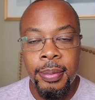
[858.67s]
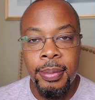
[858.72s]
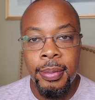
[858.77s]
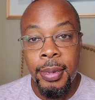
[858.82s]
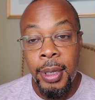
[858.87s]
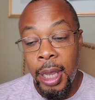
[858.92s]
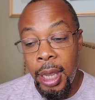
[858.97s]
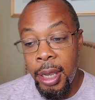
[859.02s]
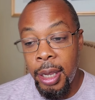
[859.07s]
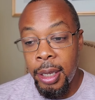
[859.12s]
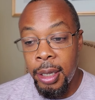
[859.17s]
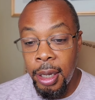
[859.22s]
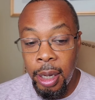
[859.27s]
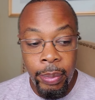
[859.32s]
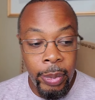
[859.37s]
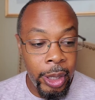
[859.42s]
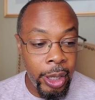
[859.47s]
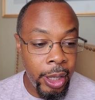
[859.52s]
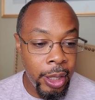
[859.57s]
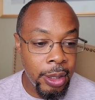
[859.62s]
Yeah, I
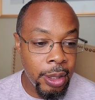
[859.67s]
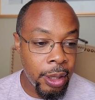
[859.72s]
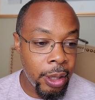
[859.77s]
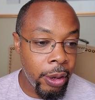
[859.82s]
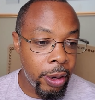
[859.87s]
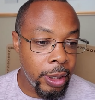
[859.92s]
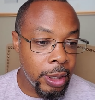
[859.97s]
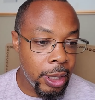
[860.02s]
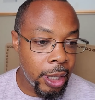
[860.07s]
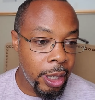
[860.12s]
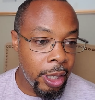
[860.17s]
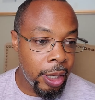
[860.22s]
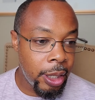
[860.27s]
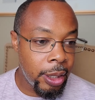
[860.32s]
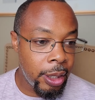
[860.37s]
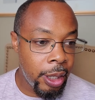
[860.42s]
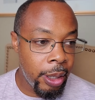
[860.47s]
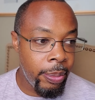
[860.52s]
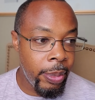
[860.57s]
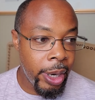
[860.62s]
mean, these are thoughts
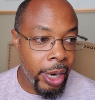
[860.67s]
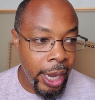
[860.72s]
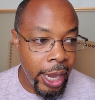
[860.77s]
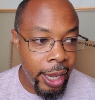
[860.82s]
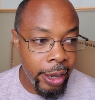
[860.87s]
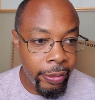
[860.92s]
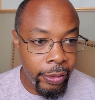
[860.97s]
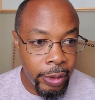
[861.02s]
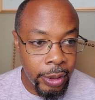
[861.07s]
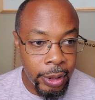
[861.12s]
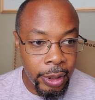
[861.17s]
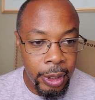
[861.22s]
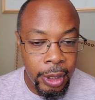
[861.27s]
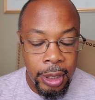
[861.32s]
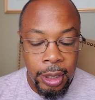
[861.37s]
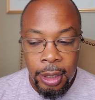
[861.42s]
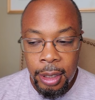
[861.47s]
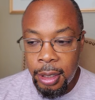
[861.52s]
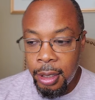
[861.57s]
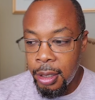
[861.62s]
that, that men are having.
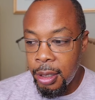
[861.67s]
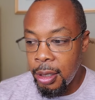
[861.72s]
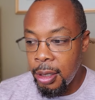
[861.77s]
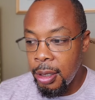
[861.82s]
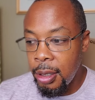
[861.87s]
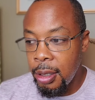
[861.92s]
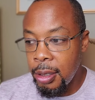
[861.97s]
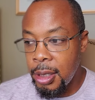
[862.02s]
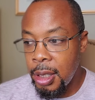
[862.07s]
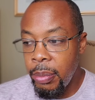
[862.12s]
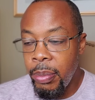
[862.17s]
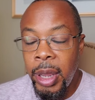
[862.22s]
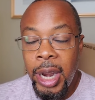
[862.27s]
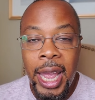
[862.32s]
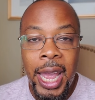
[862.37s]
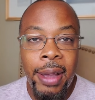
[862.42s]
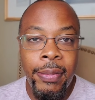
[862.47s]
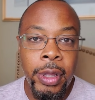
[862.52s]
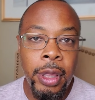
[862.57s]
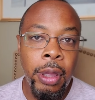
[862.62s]
Some men are
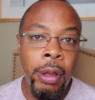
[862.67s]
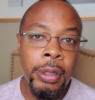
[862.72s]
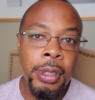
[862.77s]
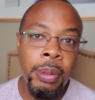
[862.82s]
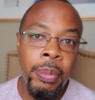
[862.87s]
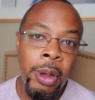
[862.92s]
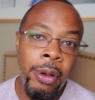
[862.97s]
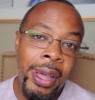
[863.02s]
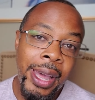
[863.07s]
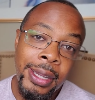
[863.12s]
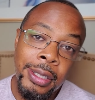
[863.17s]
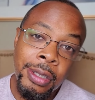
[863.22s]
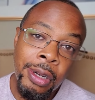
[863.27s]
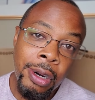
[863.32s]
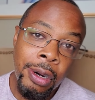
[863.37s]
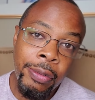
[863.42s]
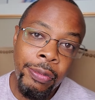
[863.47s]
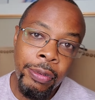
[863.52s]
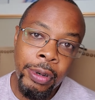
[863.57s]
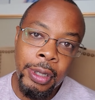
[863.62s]
having thoughts about
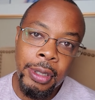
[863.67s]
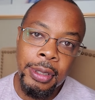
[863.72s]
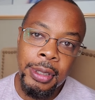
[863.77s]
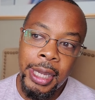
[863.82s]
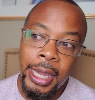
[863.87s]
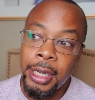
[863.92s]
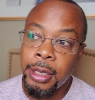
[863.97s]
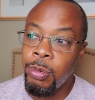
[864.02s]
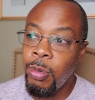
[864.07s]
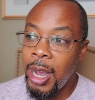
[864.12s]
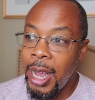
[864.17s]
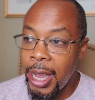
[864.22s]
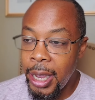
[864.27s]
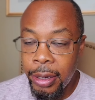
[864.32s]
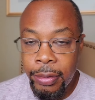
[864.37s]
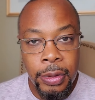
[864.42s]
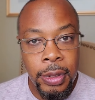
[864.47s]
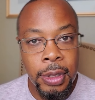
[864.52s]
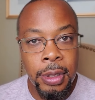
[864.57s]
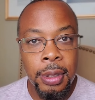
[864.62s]
ex-girlfriends,
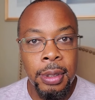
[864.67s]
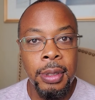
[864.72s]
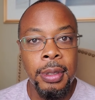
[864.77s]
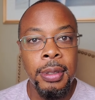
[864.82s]
ex-wives.